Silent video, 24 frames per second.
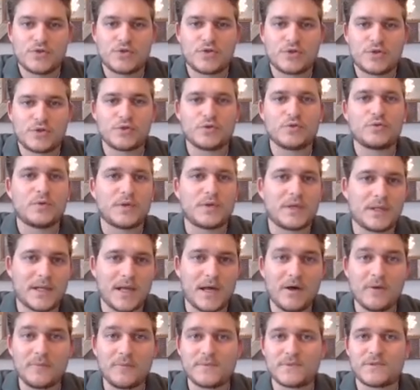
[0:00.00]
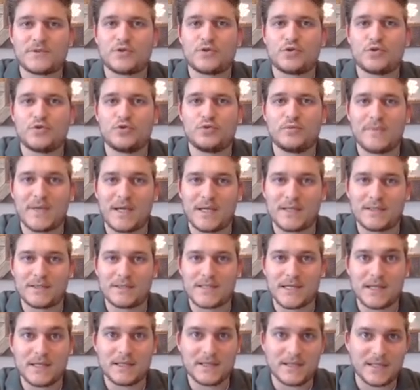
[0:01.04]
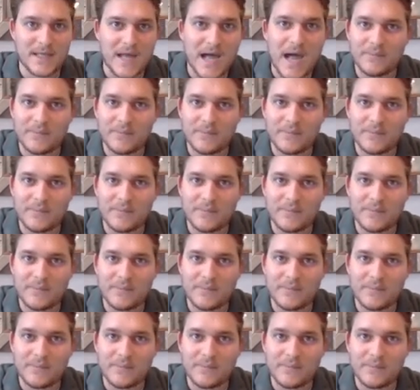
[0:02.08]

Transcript: Two, it helps to maintain the